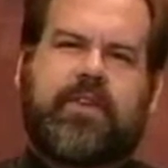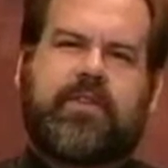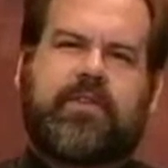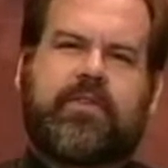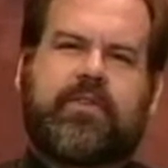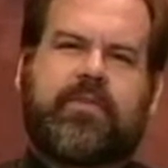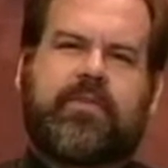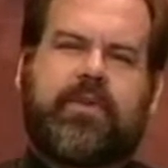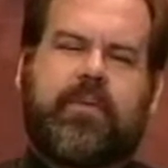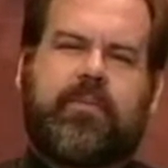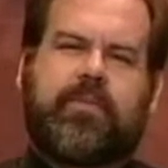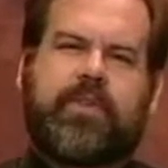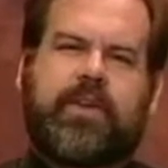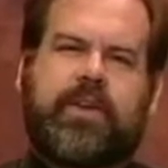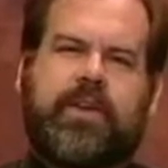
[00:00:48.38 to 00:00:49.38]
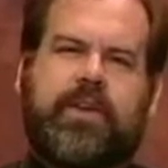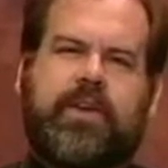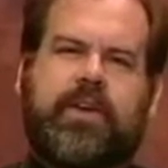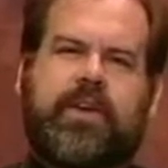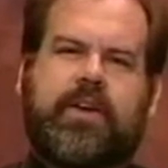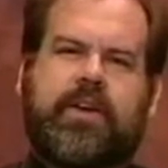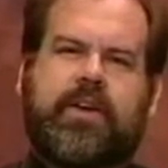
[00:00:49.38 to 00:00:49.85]
together from
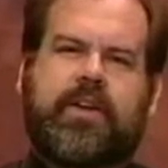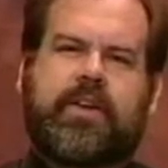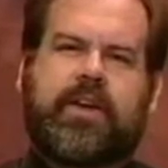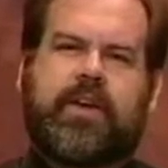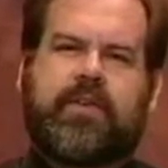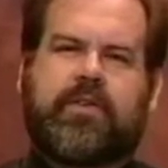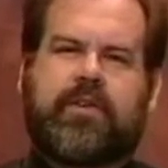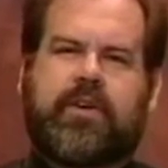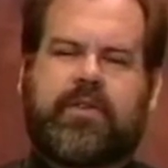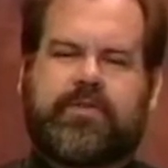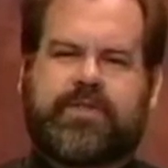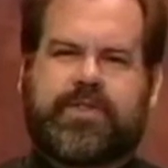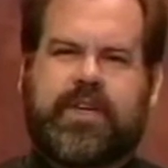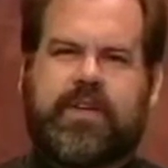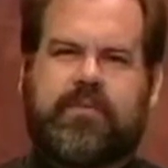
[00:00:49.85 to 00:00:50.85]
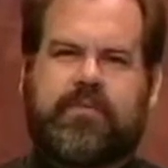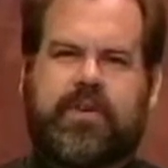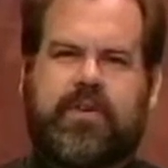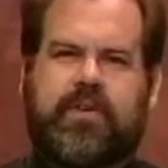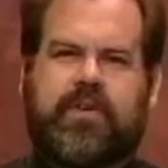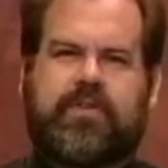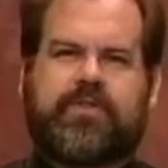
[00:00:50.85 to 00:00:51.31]
the letter of St.
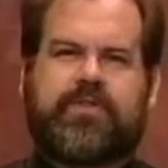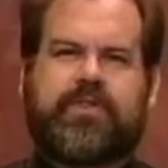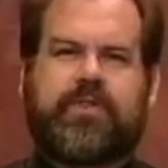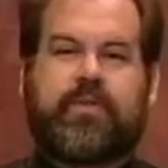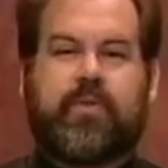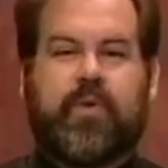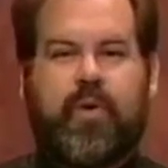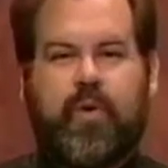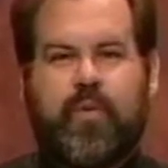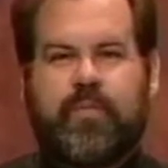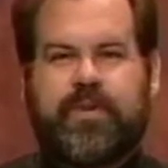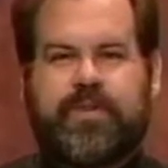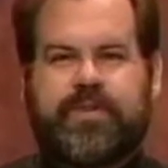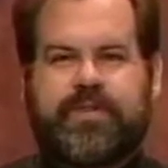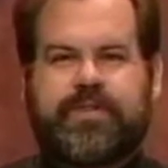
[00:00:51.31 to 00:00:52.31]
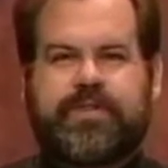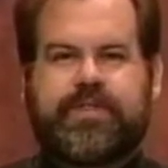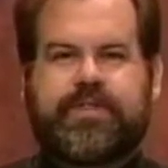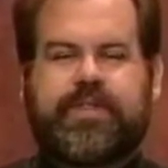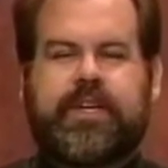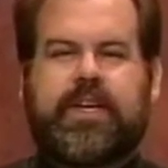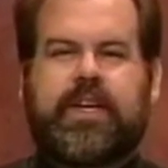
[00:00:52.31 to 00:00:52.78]
Paul to the
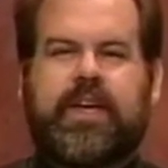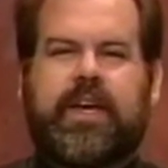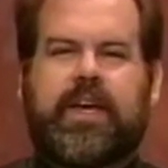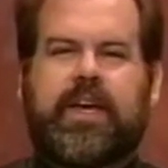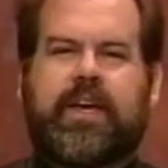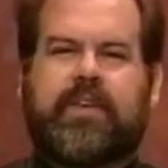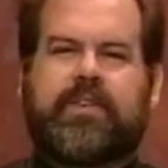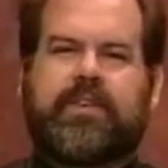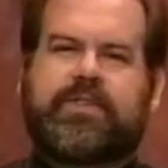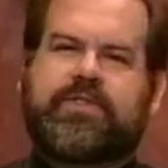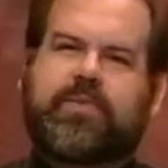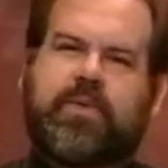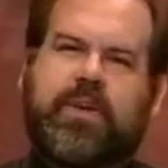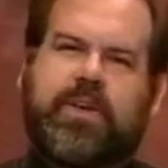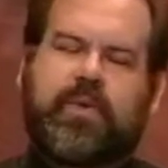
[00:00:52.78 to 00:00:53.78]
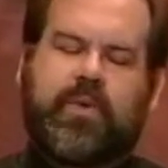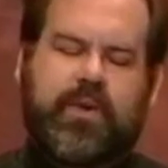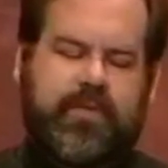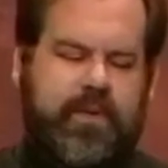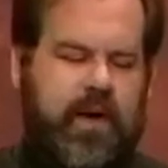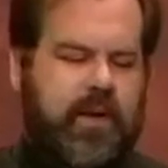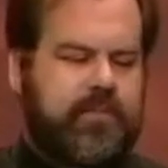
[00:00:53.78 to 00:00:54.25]
Romans, and this week
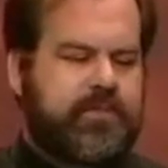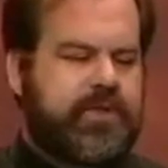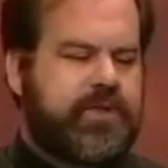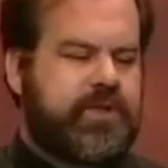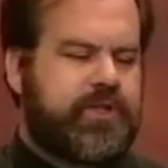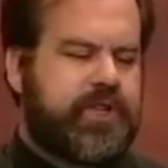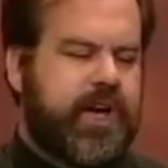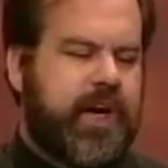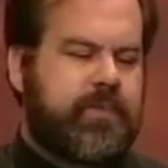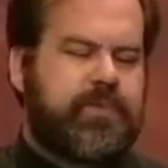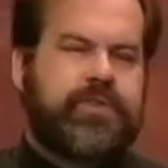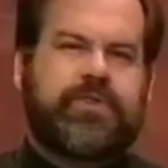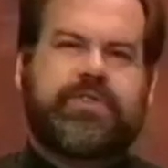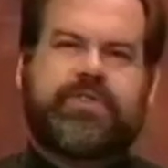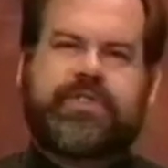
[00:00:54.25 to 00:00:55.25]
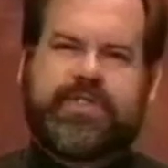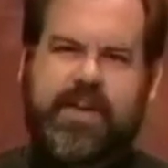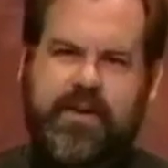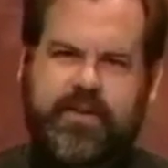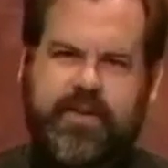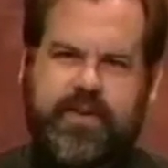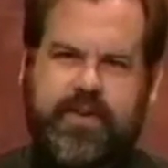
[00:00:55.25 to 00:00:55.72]
we've come to chapter
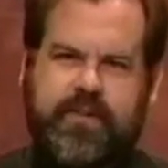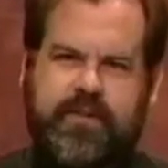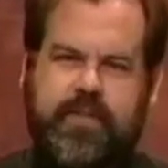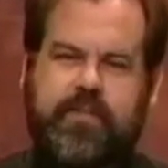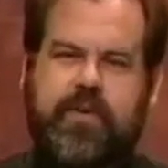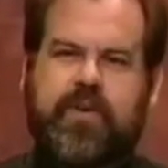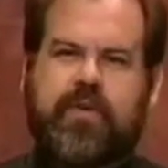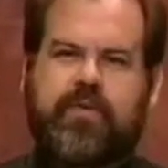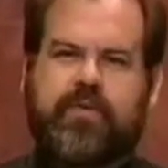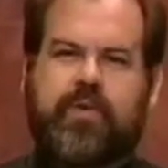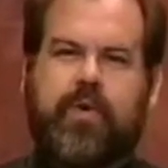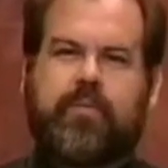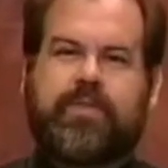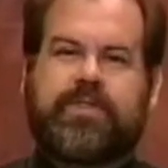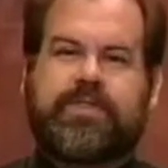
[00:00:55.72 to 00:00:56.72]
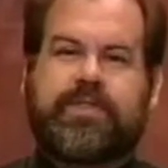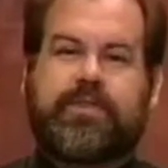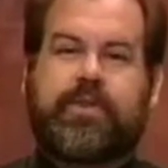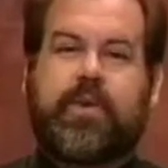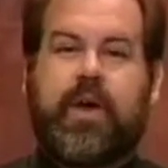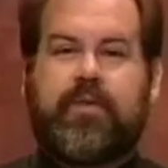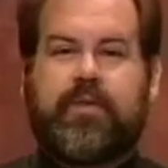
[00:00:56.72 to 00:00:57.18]
7 of the book of Romans.
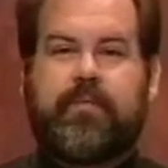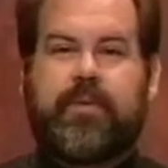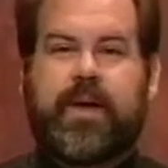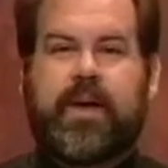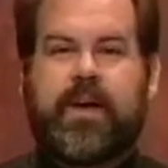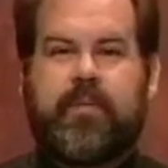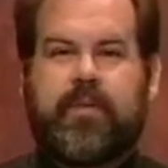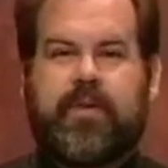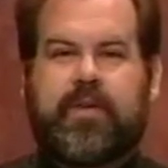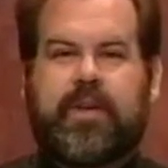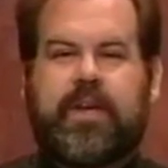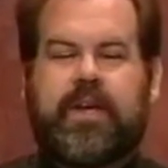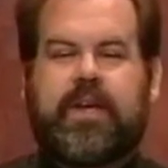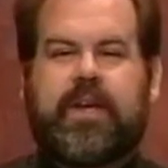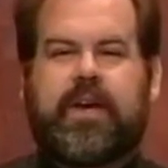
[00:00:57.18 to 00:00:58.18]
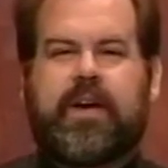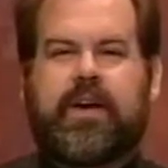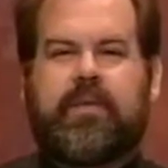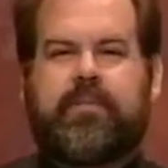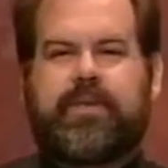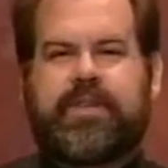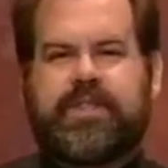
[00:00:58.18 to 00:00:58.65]
If you have a Bible,
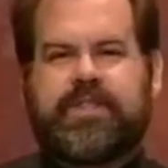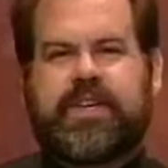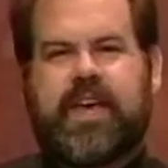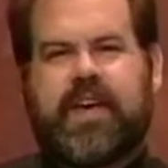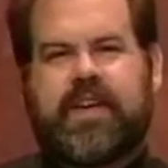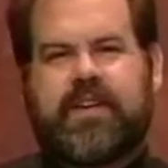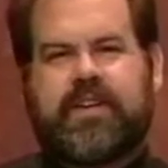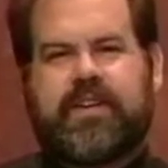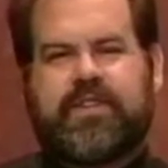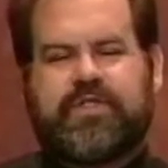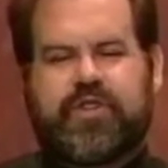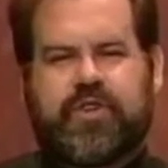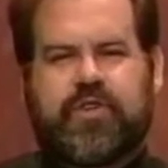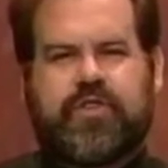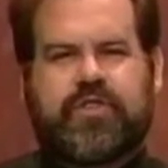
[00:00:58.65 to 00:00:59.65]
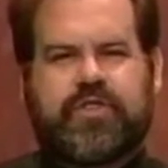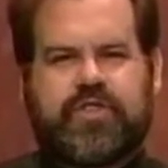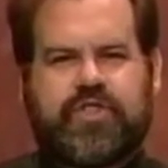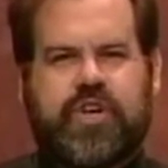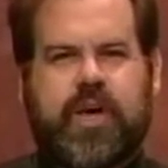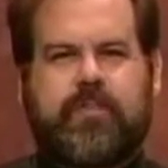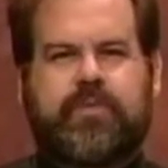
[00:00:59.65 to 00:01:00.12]
uh, please get it and turn to
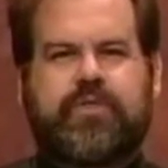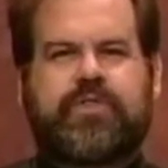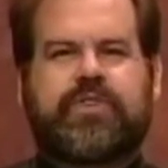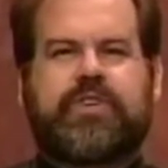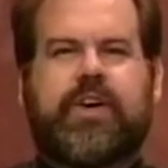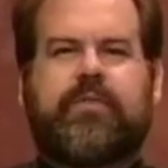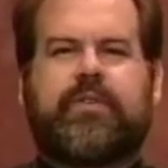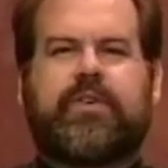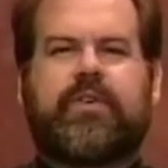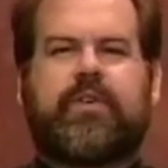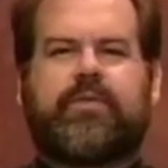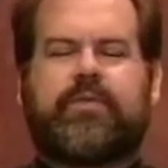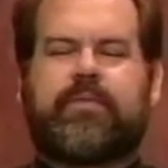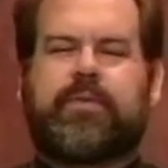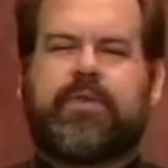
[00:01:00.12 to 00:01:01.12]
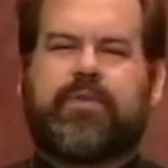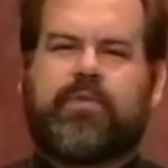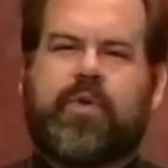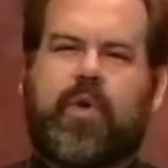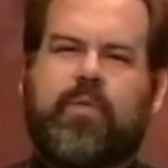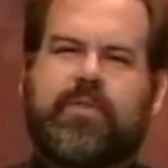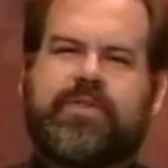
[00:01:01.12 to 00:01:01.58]
chapter 7 of the book of
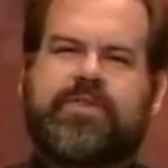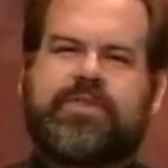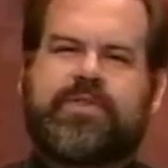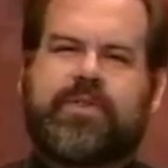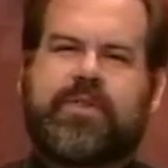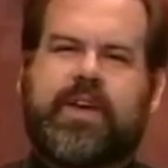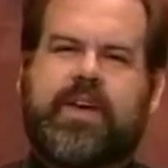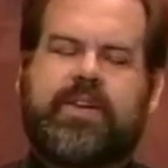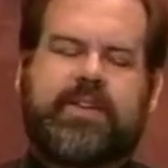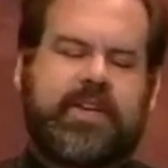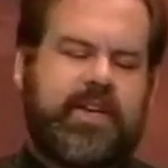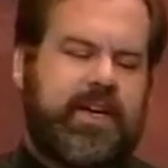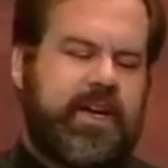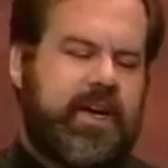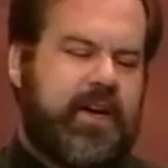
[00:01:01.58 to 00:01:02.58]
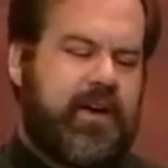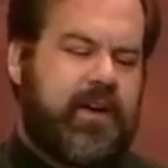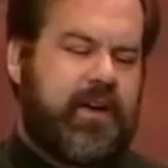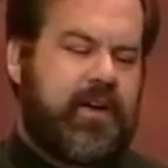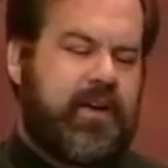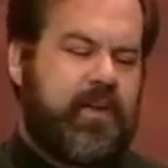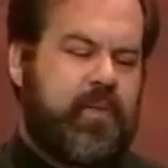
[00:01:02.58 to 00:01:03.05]
Romans so that
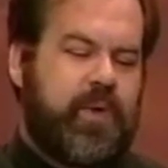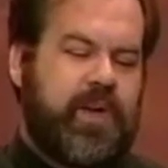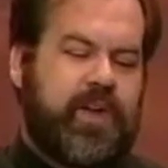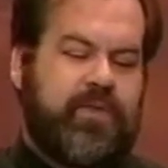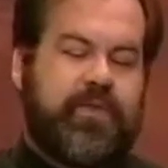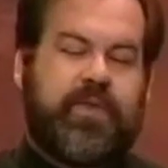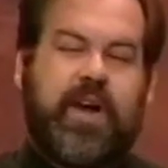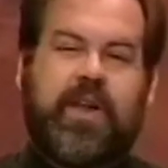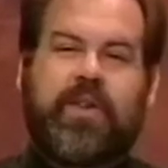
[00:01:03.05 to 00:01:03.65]
uh, we can